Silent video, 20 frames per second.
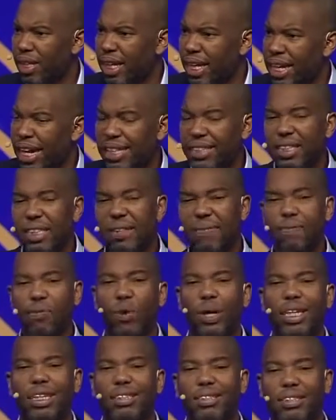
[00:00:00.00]
In
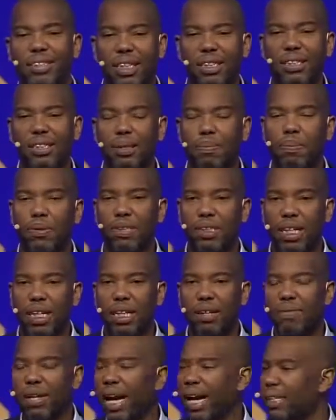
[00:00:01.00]
1840, 60%
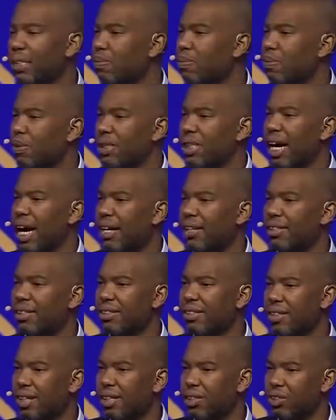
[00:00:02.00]
of the exports out of
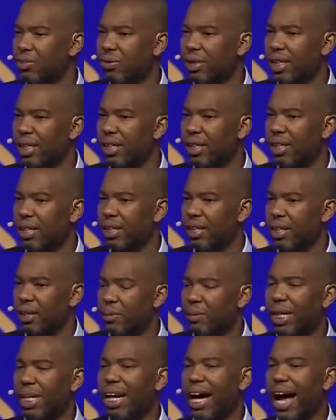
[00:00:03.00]
this country
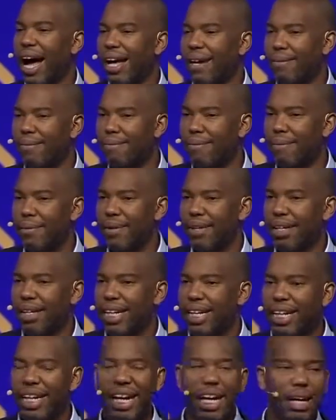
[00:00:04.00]
were cotton.
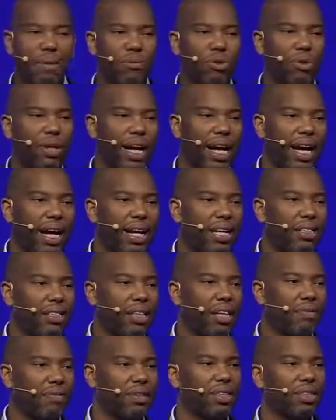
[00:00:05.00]
They came through the hands
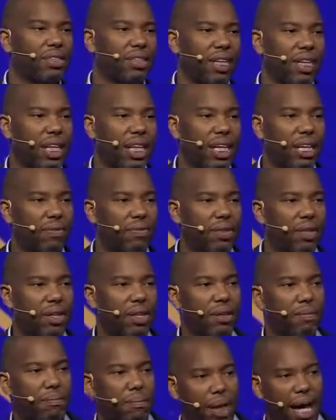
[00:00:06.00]
of enslaved
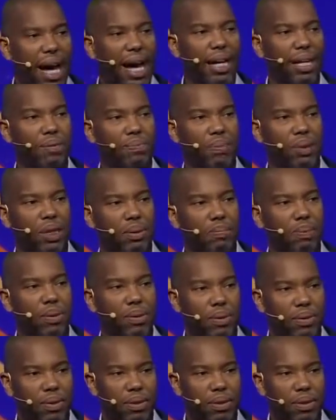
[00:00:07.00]
black people.